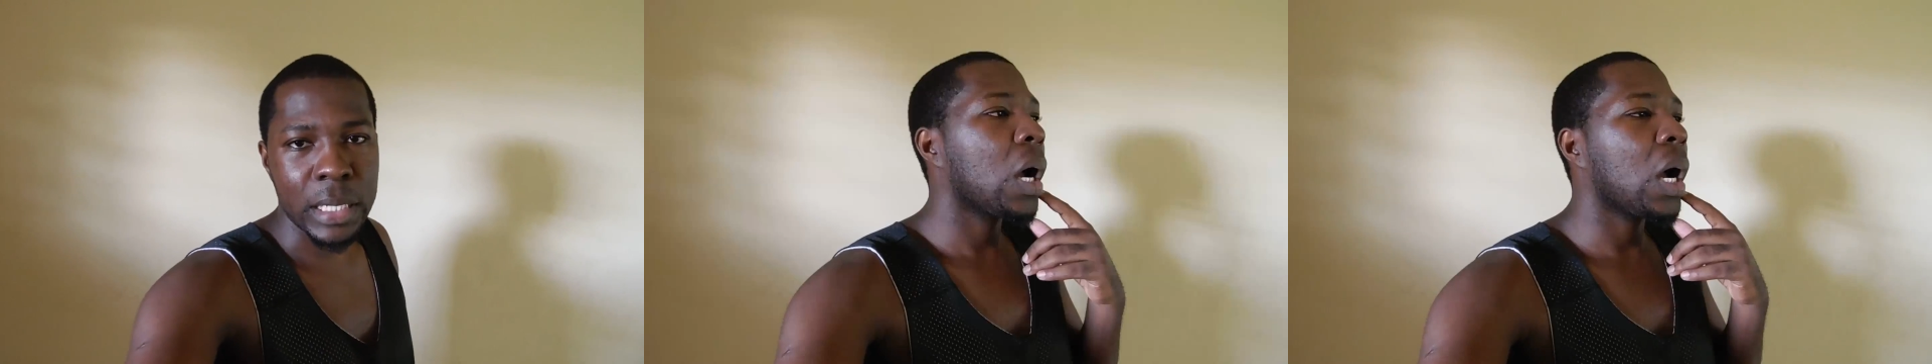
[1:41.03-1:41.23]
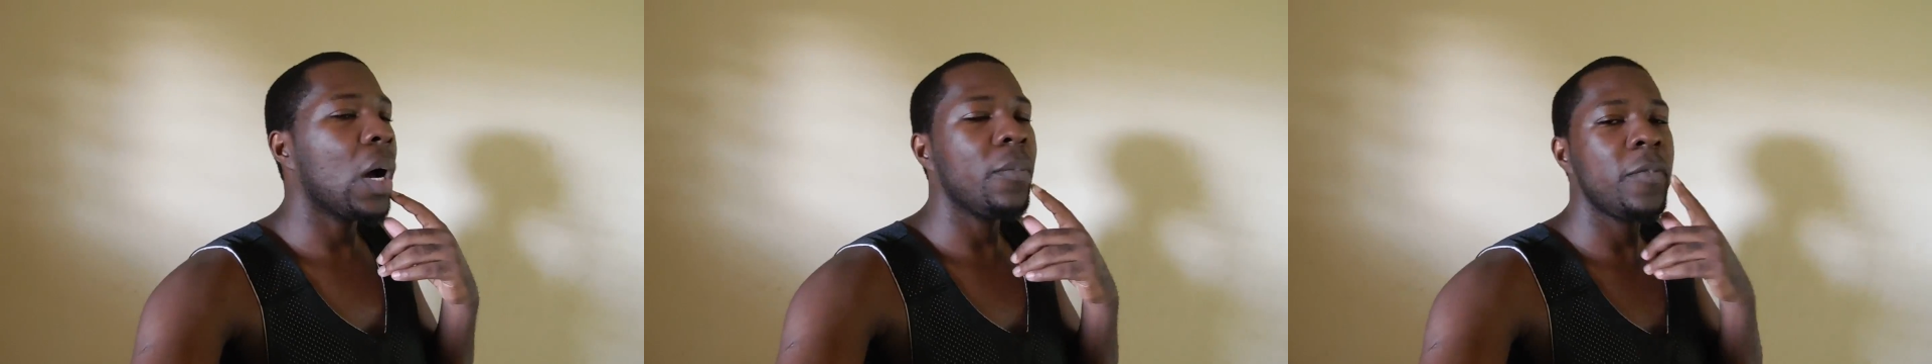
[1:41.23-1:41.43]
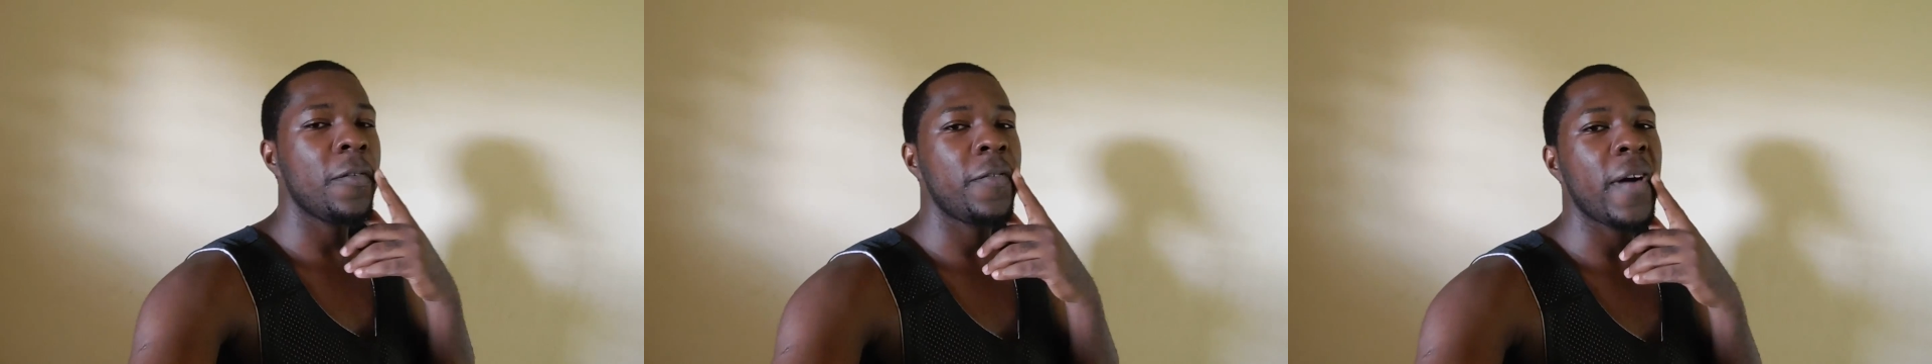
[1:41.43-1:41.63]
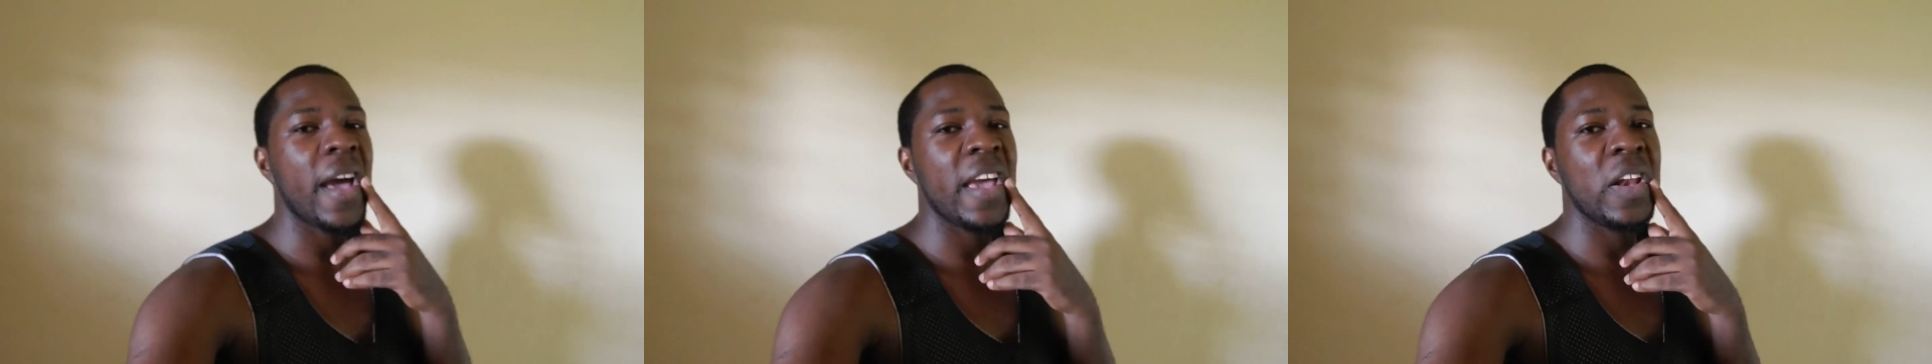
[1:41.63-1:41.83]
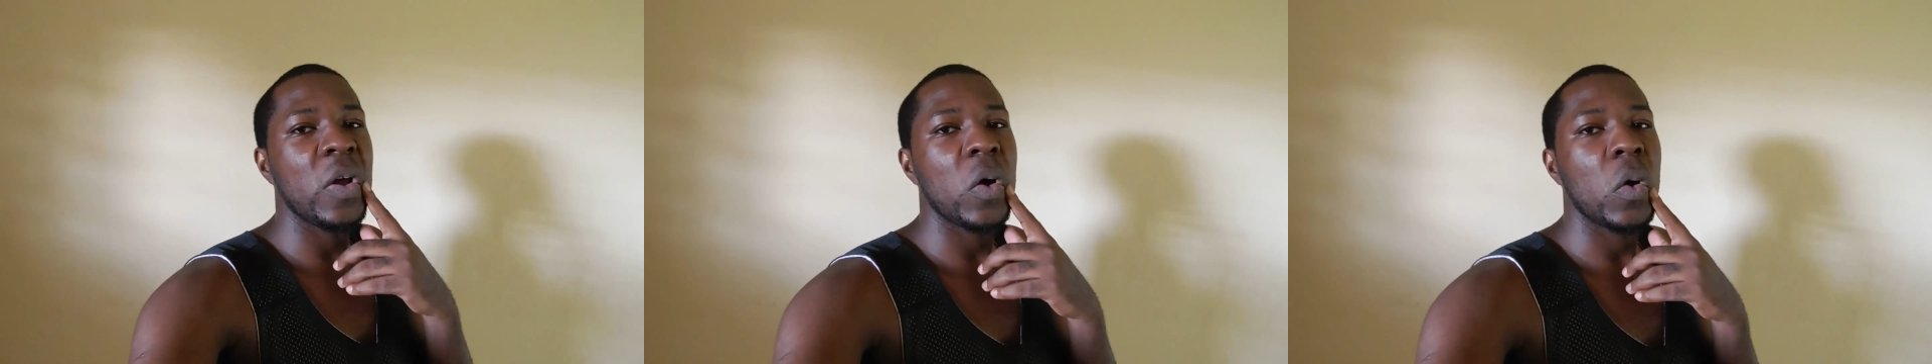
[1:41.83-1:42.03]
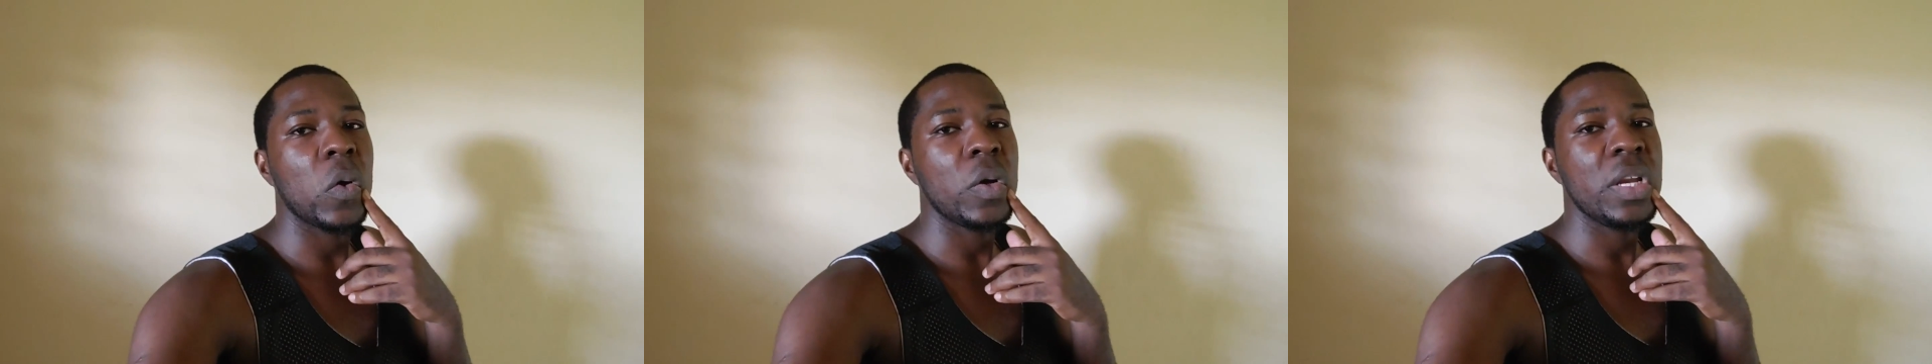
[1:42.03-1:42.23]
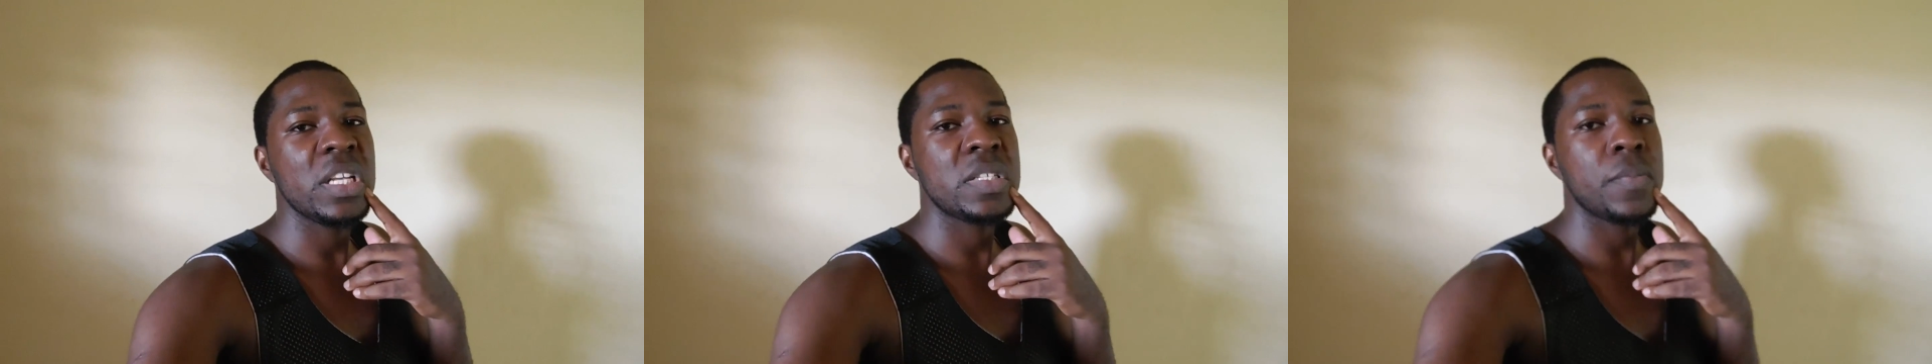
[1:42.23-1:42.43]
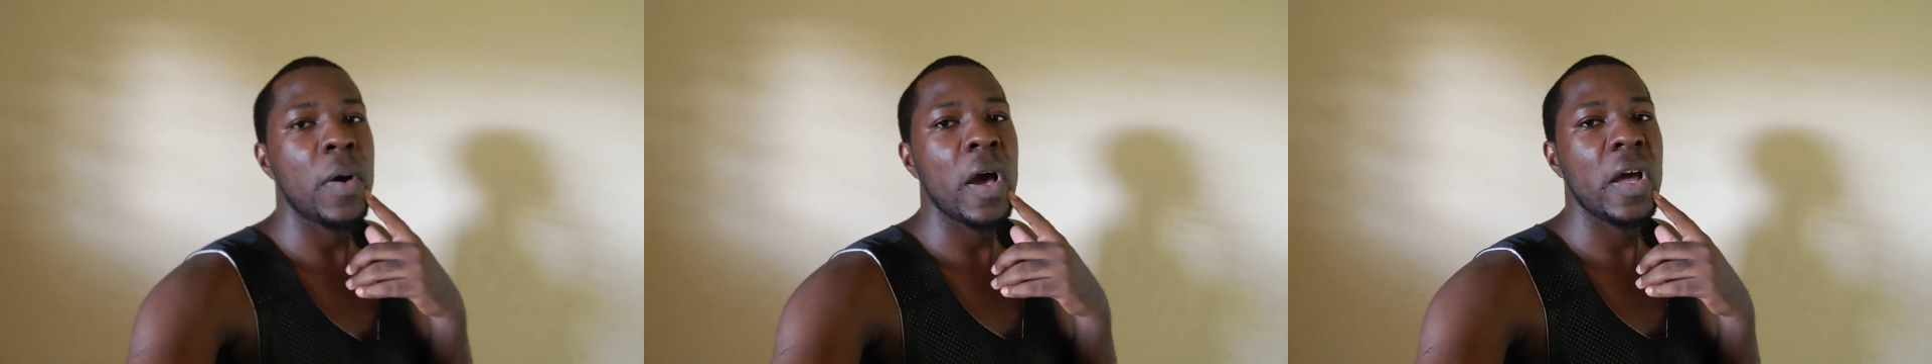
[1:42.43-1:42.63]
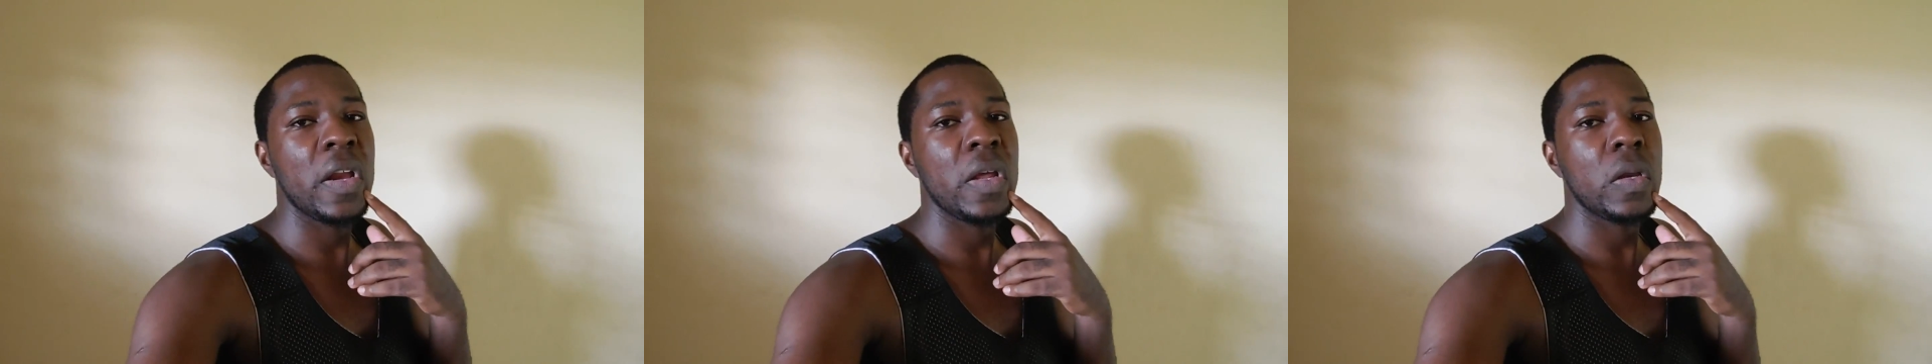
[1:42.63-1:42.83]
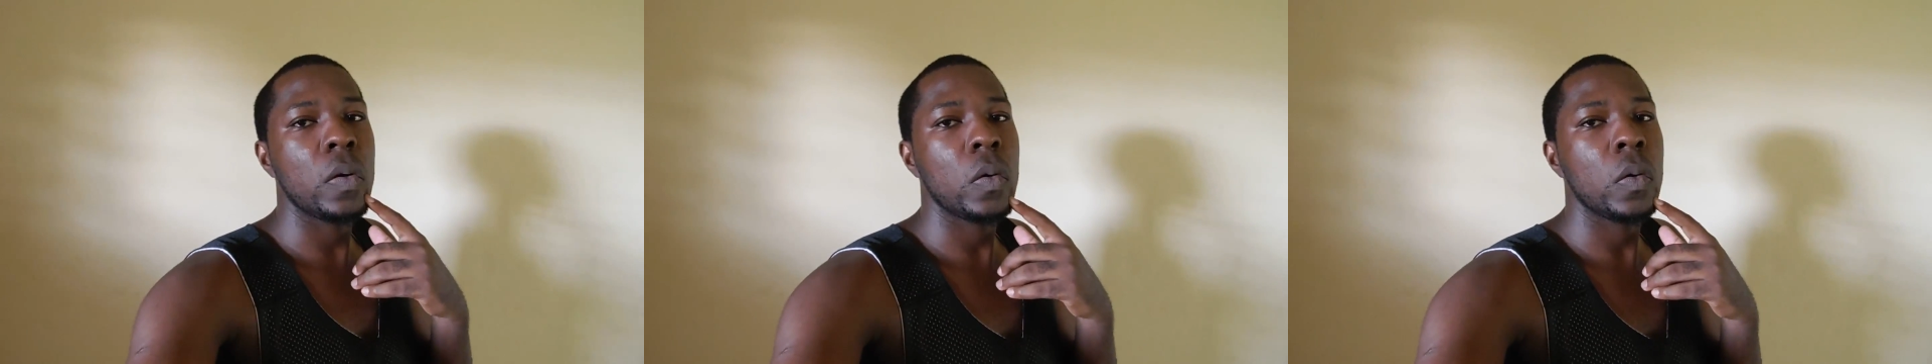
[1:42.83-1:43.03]
Come to find out this
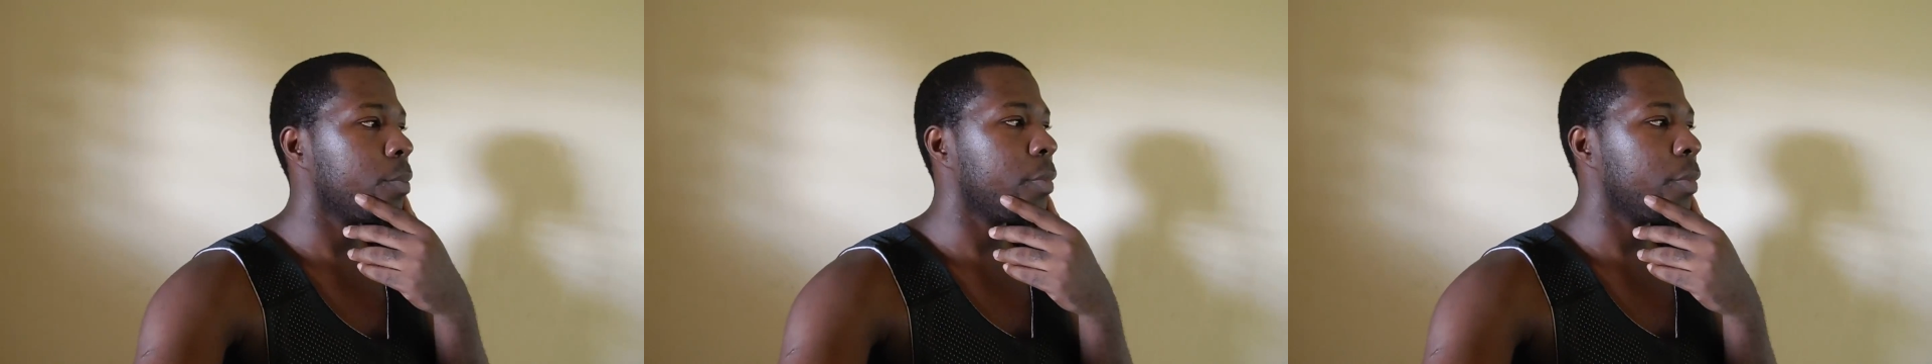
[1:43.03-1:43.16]
morning,